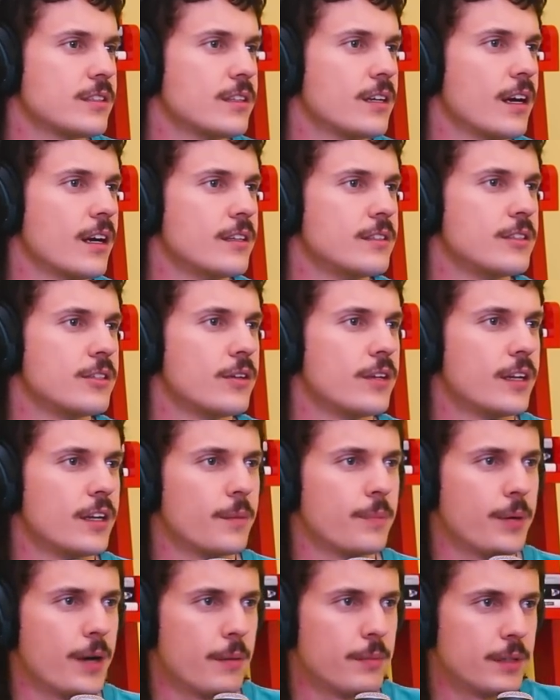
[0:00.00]
duty
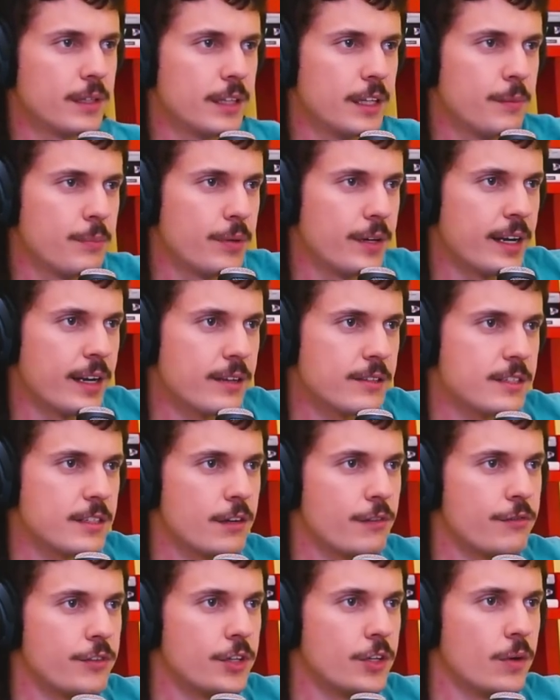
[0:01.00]
to publicly pronounce
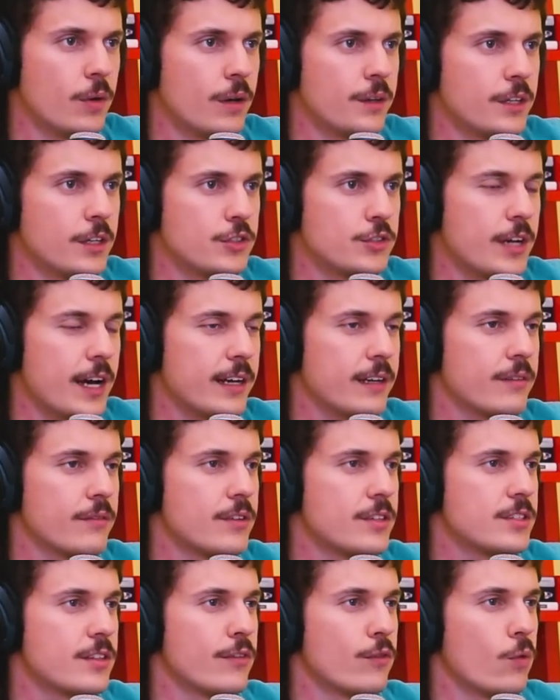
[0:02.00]
their view on the
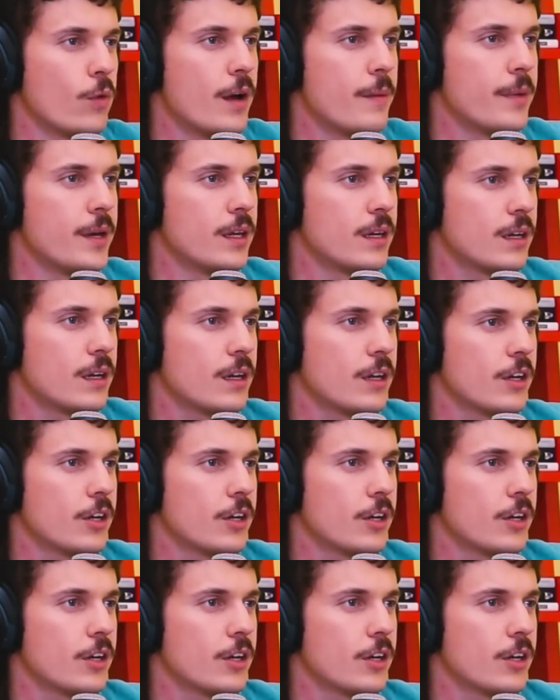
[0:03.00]
attractiveness of women?